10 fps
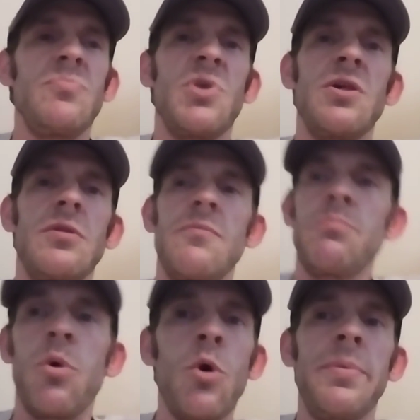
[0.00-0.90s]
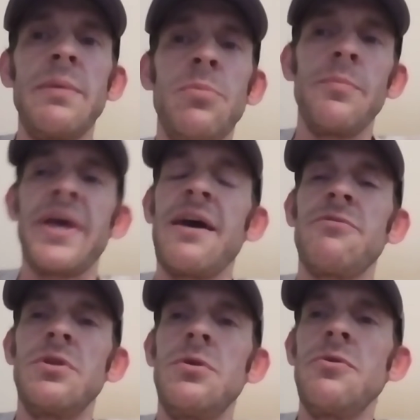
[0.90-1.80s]
because poor people may
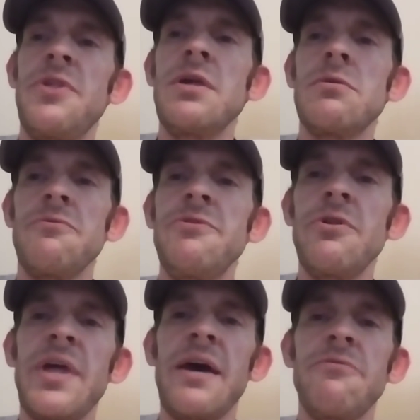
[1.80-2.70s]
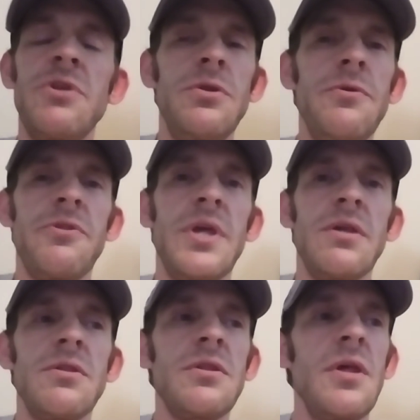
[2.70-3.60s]
have to do things or feel they have to do
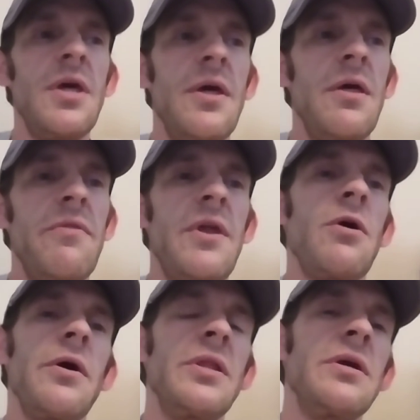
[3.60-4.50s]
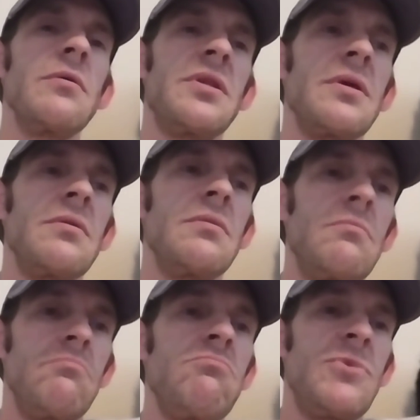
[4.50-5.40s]
things that are illegal
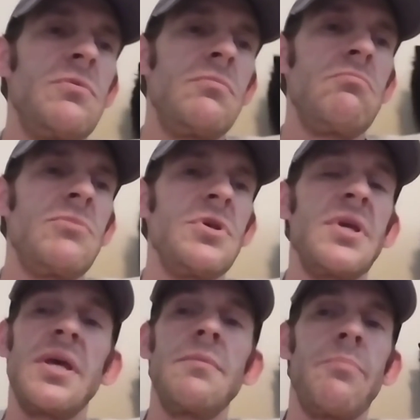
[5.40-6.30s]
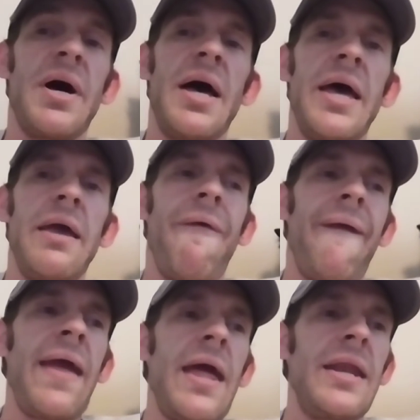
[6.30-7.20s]
to get by,
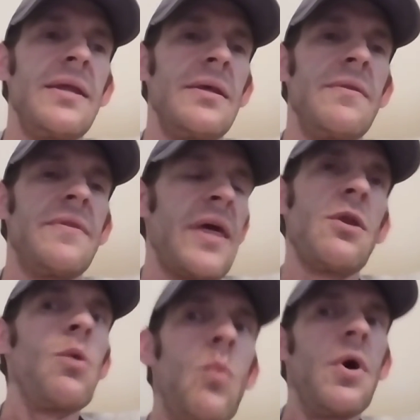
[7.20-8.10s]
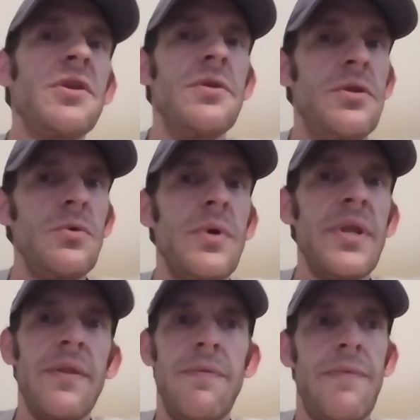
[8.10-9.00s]
and they don't want to do
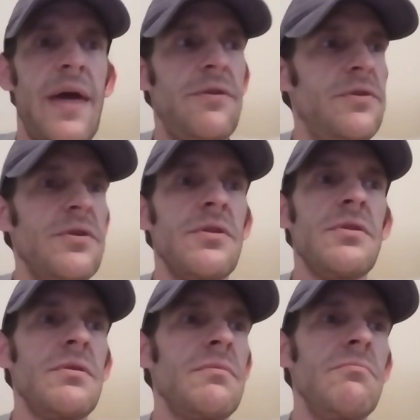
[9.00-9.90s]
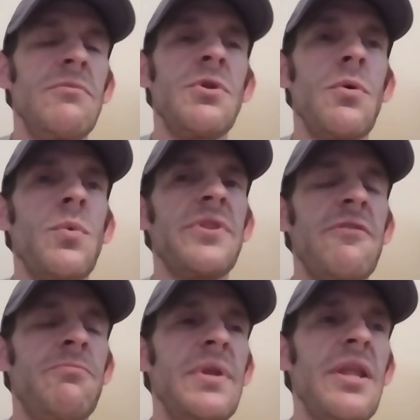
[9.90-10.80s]
it. That's just, what
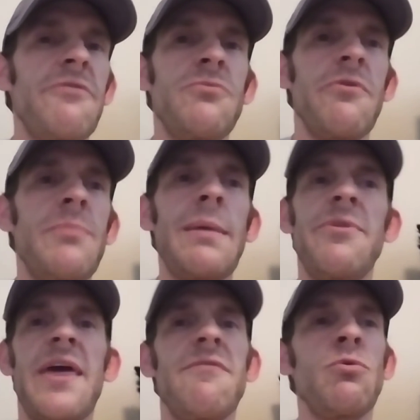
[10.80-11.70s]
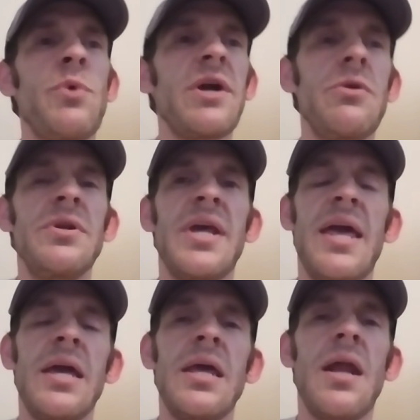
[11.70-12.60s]
they've been left with. Maybe they have a record and
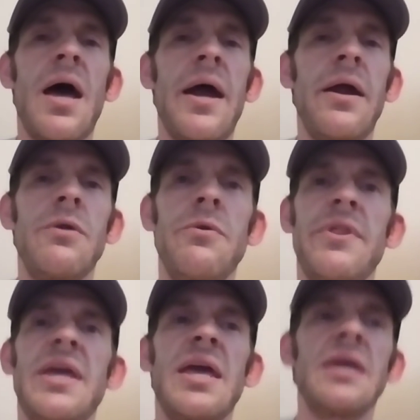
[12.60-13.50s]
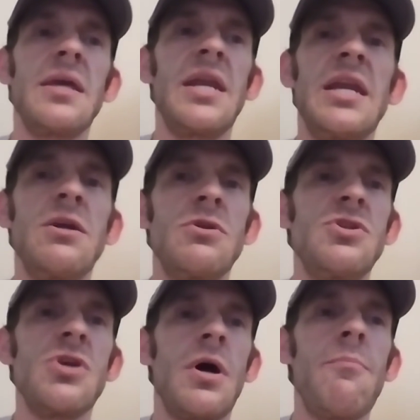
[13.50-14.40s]
can't get hired, or they can't get any good
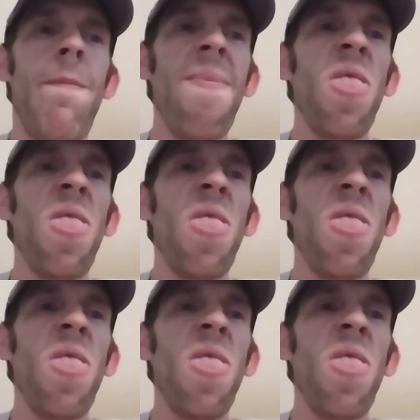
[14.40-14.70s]
job,